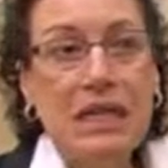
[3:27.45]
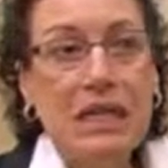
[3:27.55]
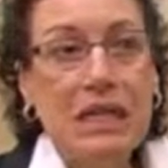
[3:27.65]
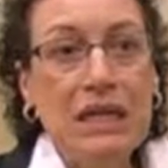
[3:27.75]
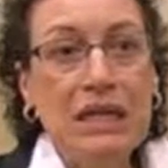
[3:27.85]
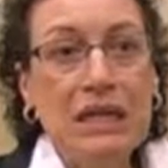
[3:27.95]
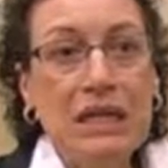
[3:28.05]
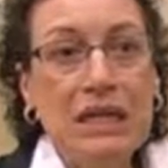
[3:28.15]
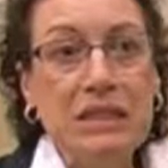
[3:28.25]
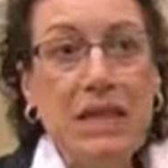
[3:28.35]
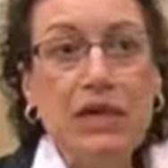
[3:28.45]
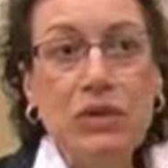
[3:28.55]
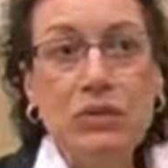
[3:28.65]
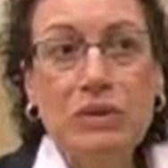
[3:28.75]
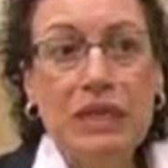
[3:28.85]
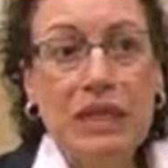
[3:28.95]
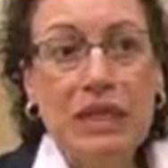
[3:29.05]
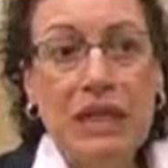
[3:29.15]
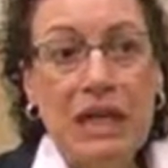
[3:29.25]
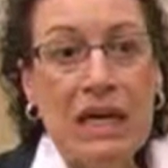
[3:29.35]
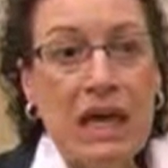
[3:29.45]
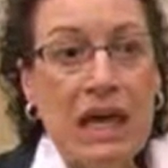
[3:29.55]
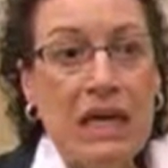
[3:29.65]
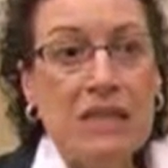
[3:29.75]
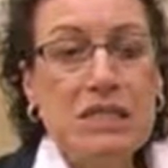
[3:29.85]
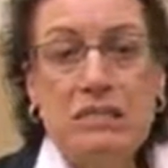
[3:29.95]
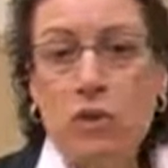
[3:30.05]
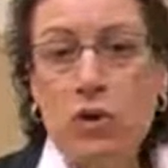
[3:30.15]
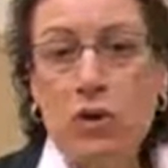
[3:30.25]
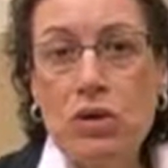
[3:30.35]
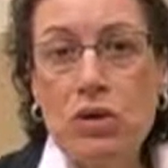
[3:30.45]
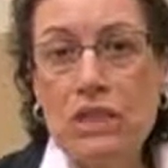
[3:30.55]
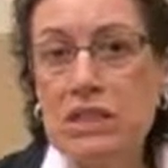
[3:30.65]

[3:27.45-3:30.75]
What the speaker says: in not only a small,